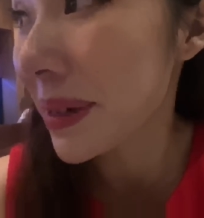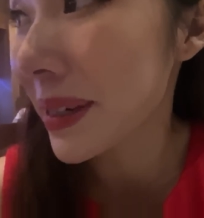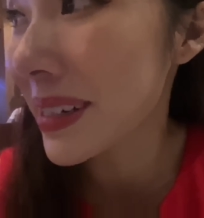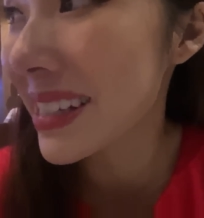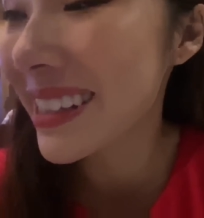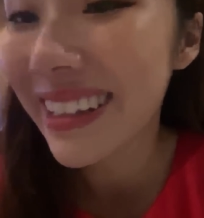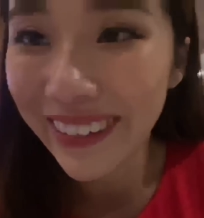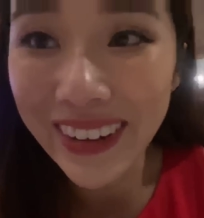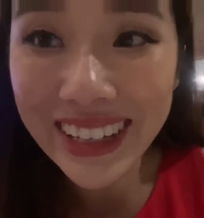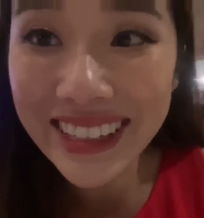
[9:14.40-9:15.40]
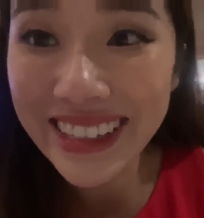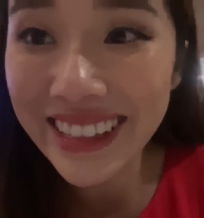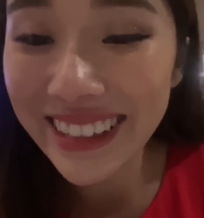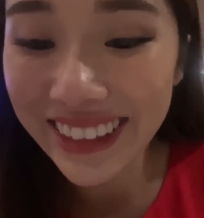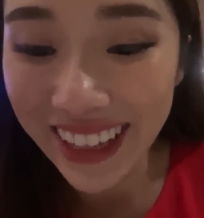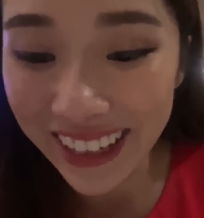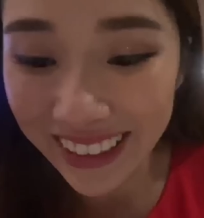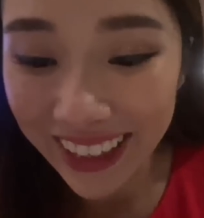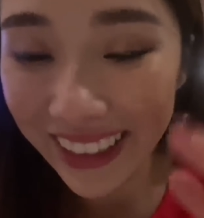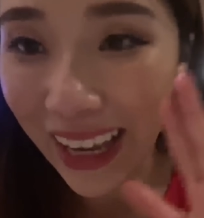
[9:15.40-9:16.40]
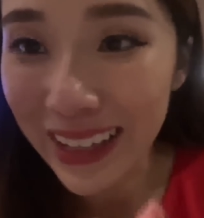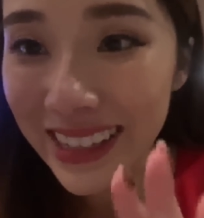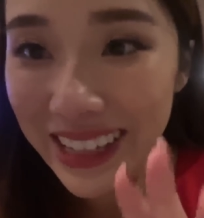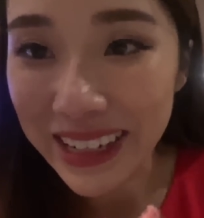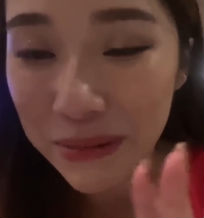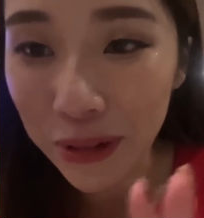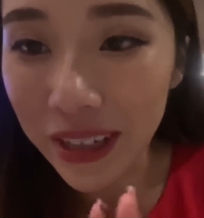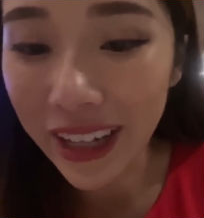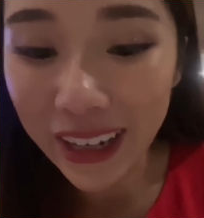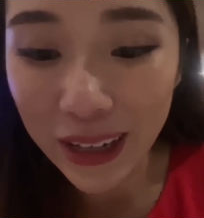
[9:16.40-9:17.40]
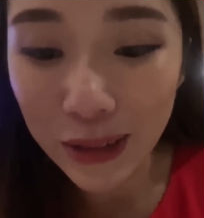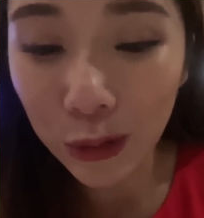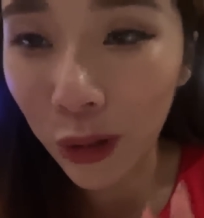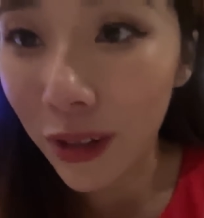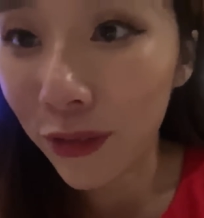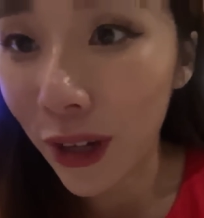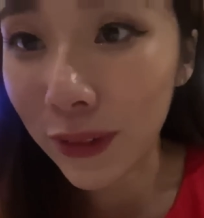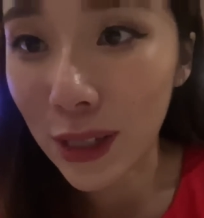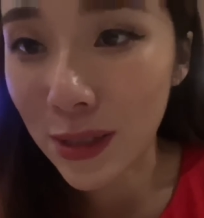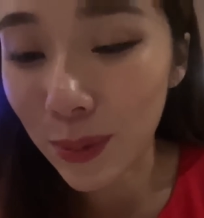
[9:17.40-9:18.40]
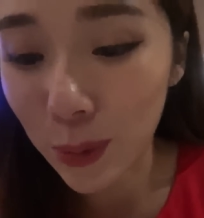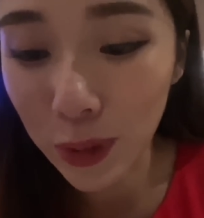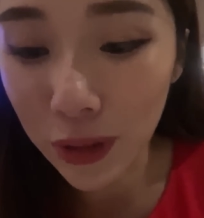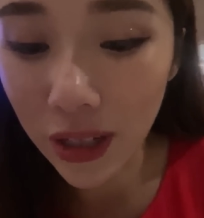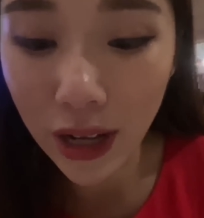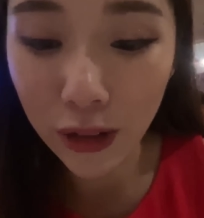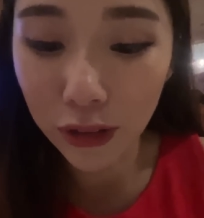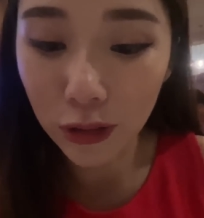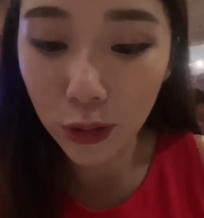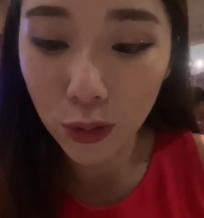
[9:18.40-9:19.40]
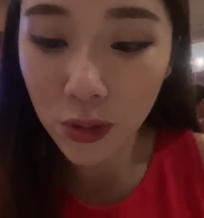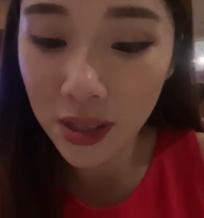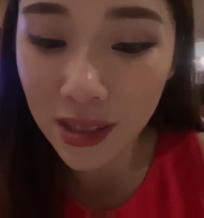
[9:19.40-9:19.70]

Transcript: because once like the entire stadium got let out, 25,000 people are on the loose.